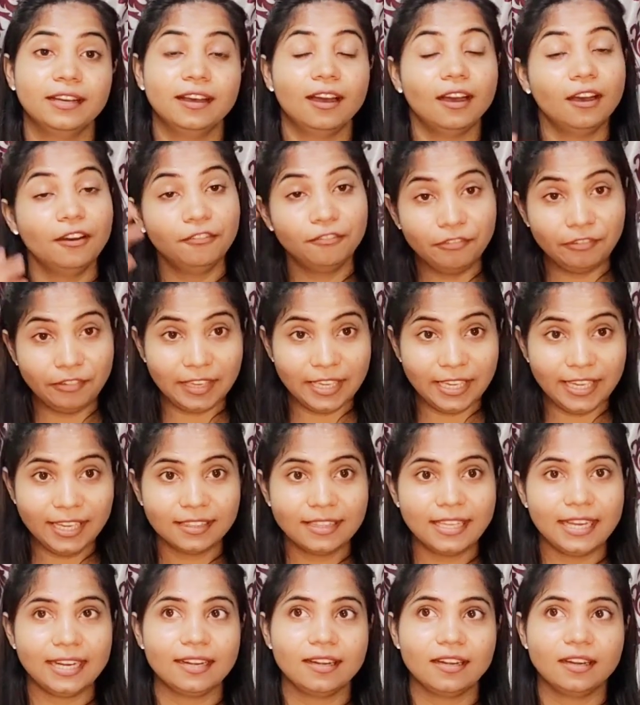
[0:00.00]
a week,
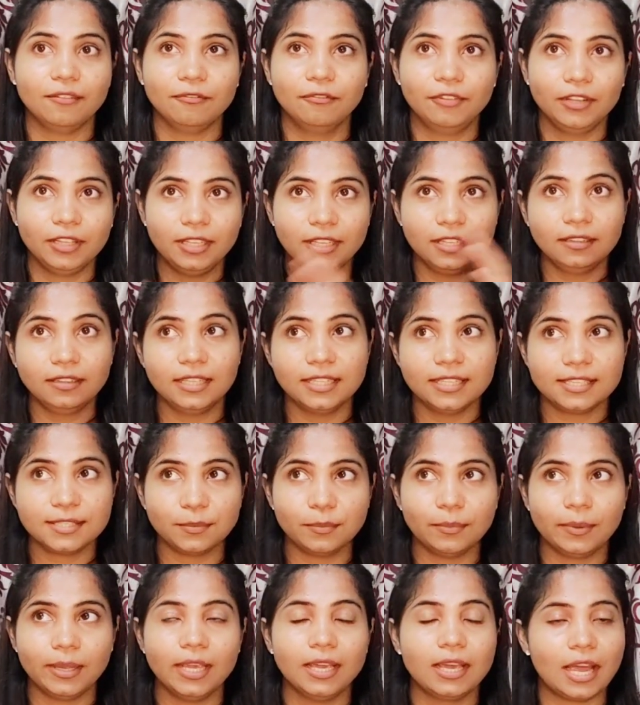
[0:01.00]
that within this
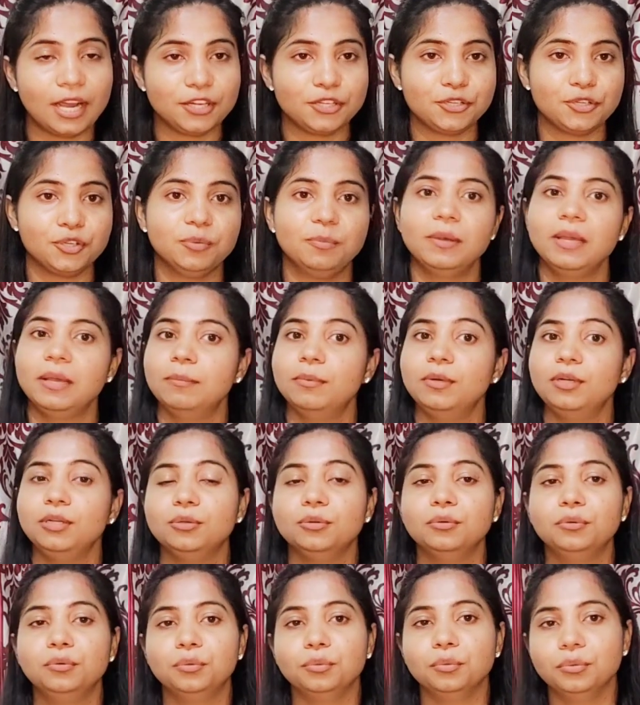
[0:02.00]
week I should be able
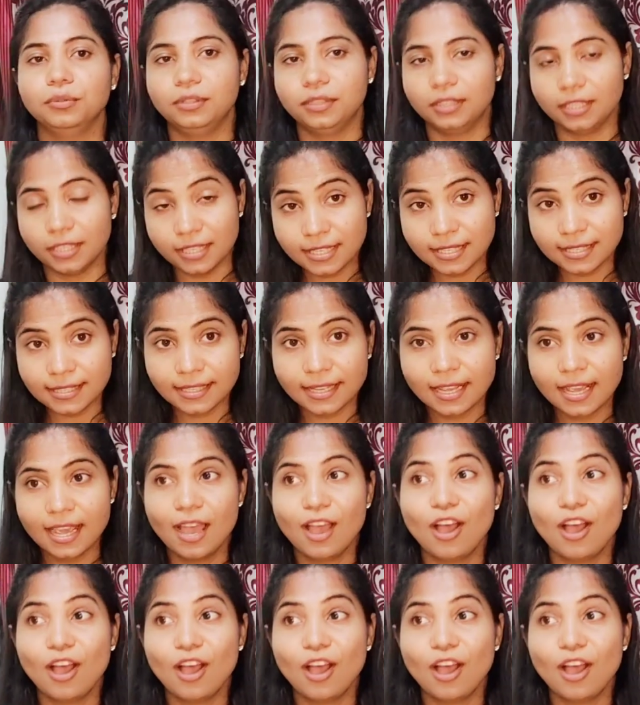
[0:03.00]
to do this.